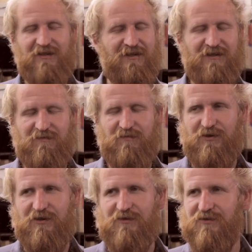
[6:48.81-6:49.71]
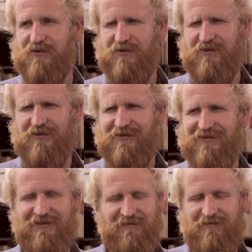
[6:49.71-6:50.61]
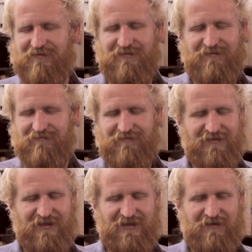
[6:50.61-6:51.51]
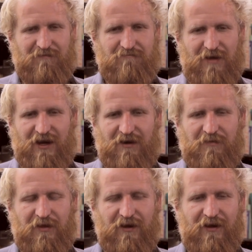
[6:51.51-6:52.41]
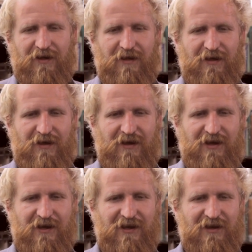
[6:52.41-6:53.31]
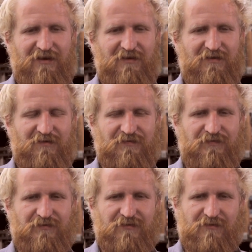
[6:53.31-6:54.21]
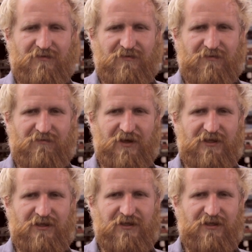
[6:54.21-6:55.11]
the producer, some made up thing, and basically